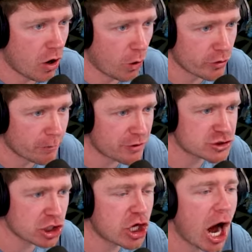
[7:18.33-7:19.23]
hold up.
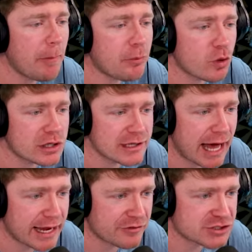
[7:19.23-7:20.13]
There's a couple
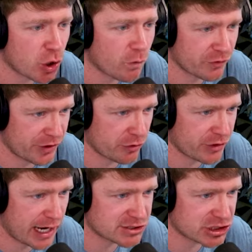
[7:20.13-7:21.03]
Goliaths over there
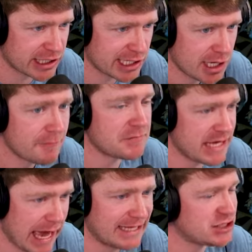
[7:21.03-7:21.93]
that I see.
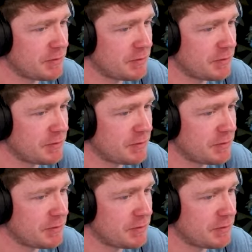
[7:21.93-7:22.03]
Yeah, it's